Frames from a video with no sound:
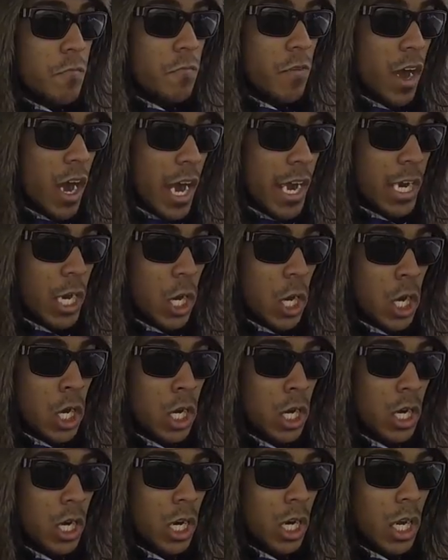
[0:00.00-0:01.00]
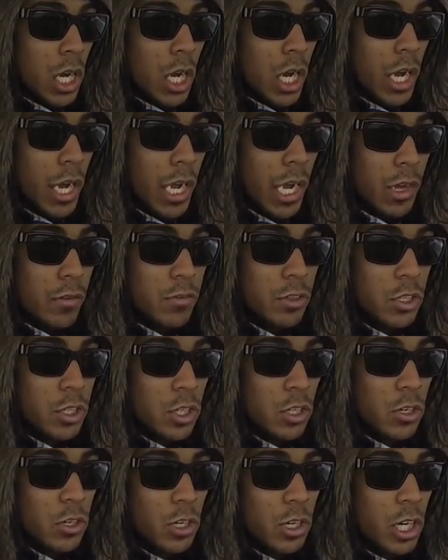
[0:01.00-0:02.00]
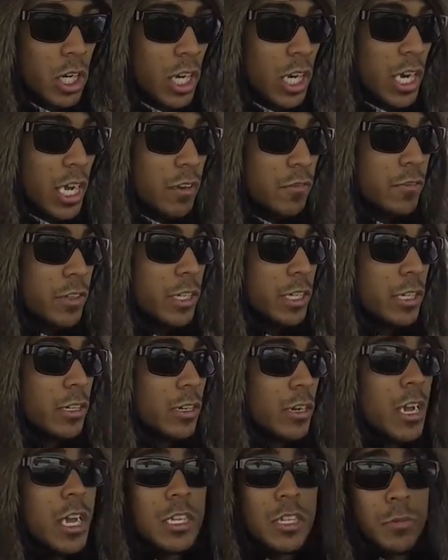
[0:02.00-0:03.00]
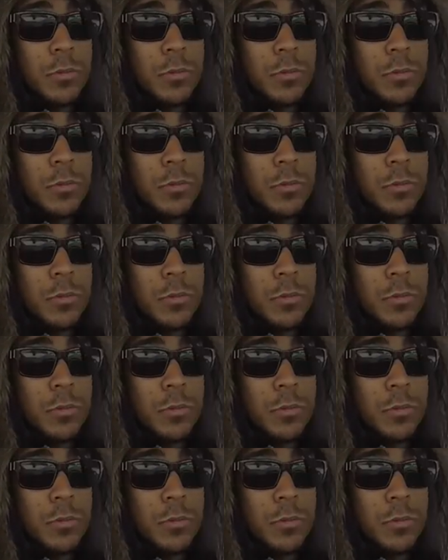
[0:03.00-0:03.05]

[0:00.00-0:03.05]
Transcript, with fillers: fire, I have to turn left here.